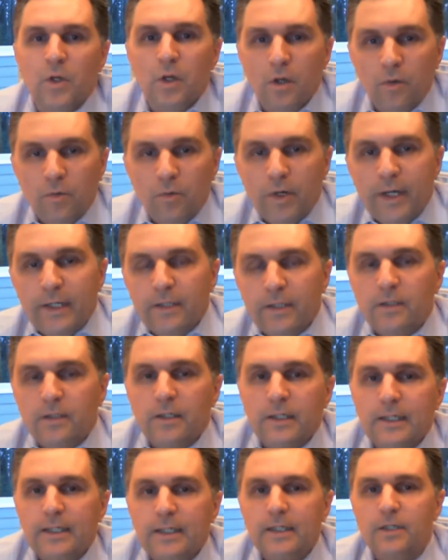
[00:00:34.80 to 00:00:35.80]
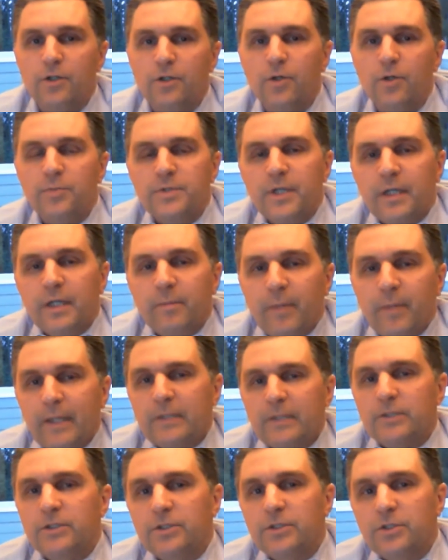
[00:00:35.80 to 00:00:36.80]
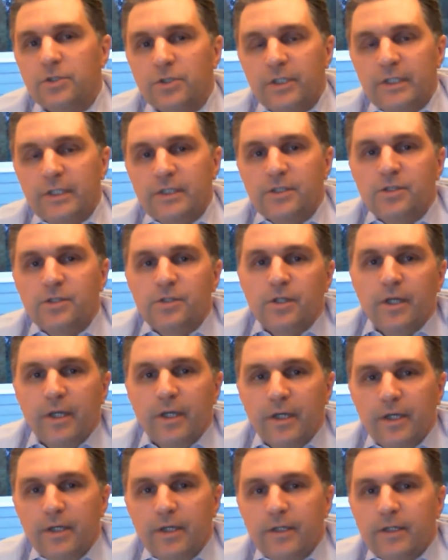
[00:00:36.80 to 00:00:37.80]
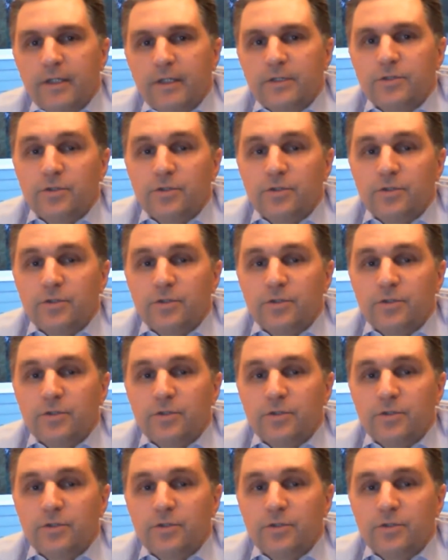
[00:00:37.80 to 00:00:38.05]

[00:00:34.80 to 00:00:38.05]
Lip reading: Right. Group 10 Metals is a